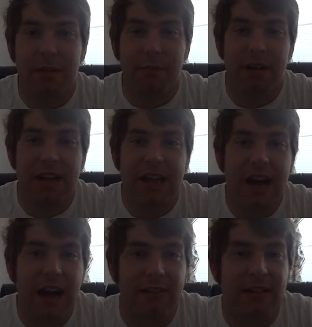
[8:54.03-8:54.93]
my buddy
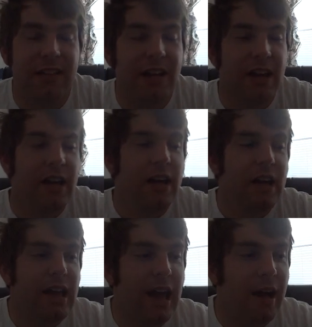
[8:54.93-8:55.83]
Colin.
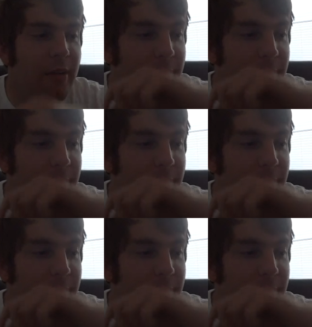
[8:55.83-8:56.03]
Yeah.